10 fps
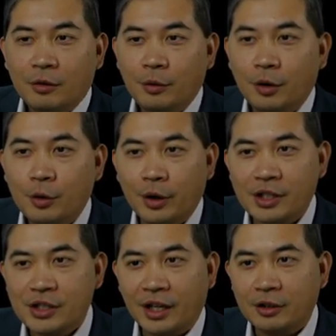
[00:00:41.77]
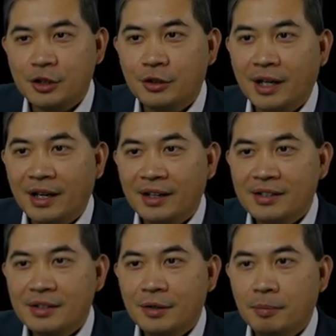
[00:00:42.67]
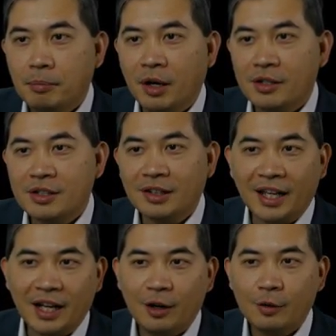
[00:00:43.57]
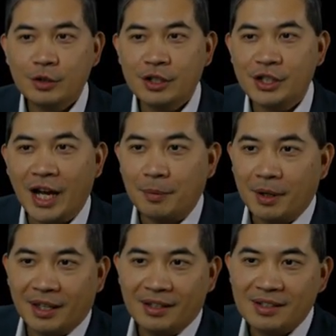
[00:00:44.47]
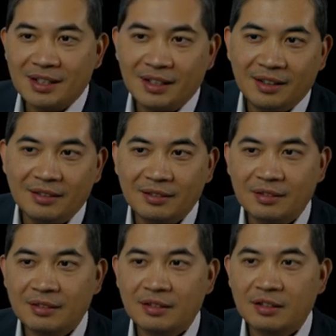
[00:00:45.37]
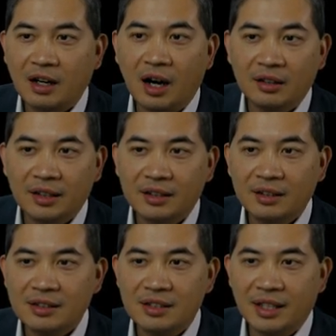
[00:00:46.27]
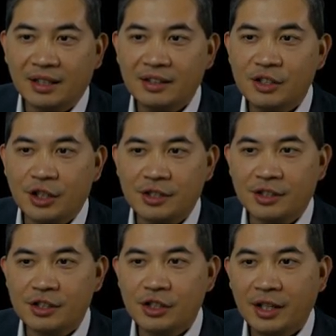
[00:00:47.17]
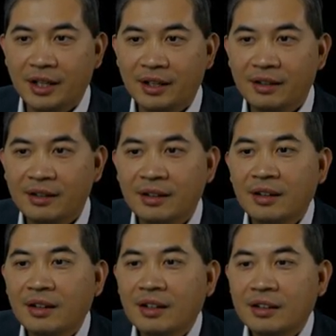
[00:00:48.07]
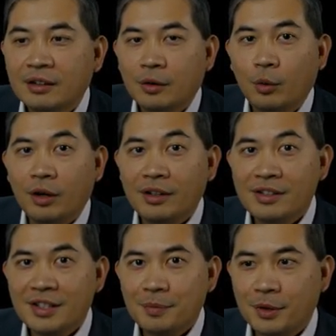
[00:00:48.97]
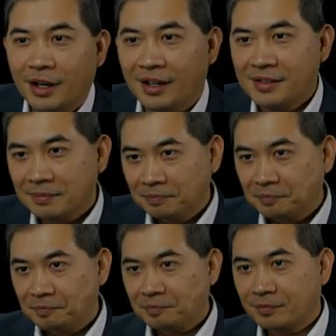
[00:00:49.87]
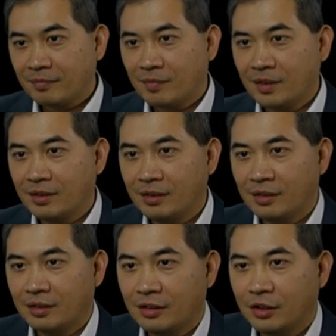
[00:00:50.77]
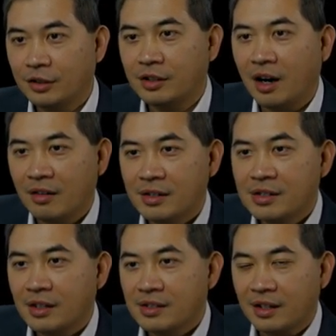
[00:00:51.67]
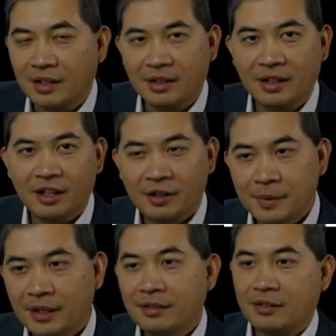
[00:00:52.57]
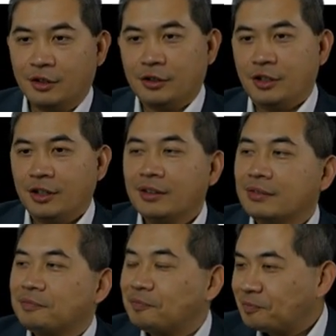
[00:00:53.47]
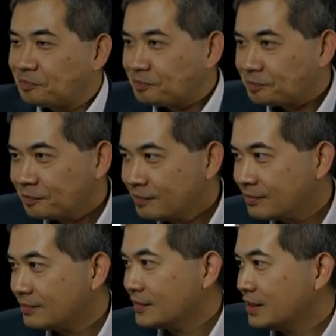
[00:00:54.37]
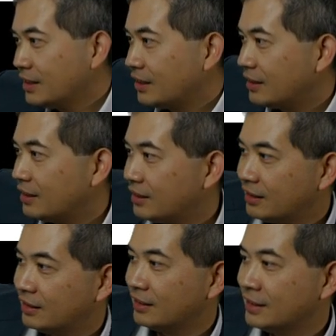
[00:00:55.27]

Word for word: real quick shout out to you guys, Bud's Lounge, Jack McGinty, Colin, Nick, Jessica J. What is up, you guys? Good, Colin says that he can hear me. Good, good. Oh.